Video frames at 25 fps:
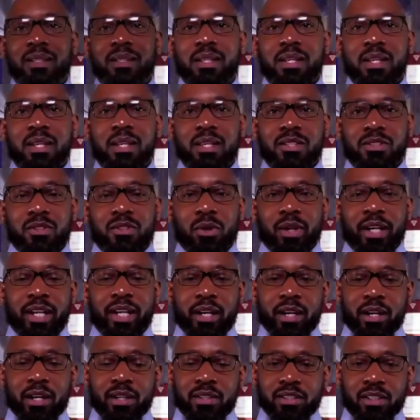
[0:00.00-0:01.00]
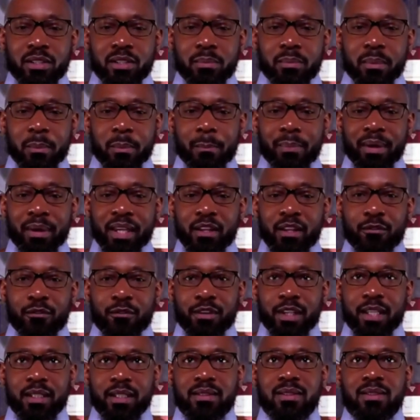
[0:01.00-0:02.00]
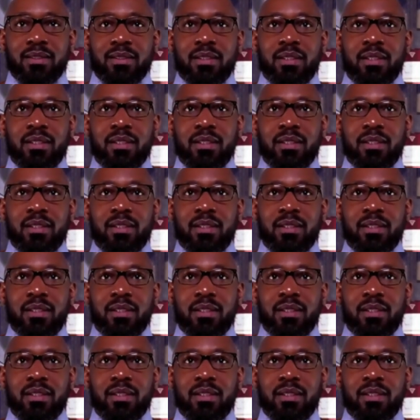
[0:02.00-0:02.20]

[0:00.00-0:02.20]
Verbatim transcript: So here are some benefits